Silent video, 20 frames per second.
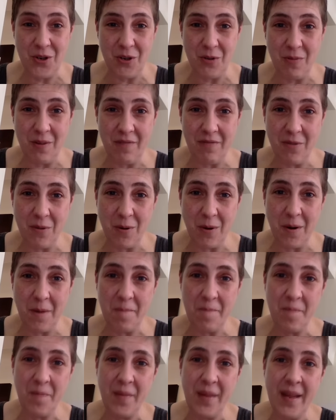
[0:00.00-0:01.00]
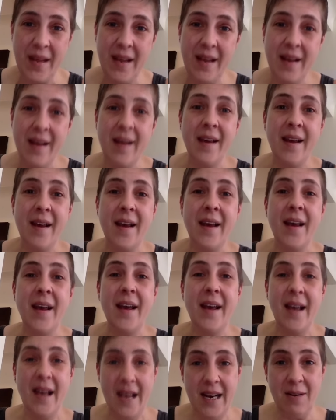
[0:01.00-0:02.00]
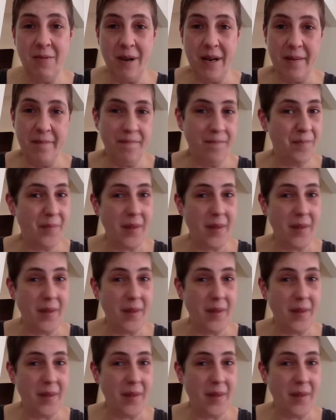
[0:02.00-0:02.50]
to before. Anyway.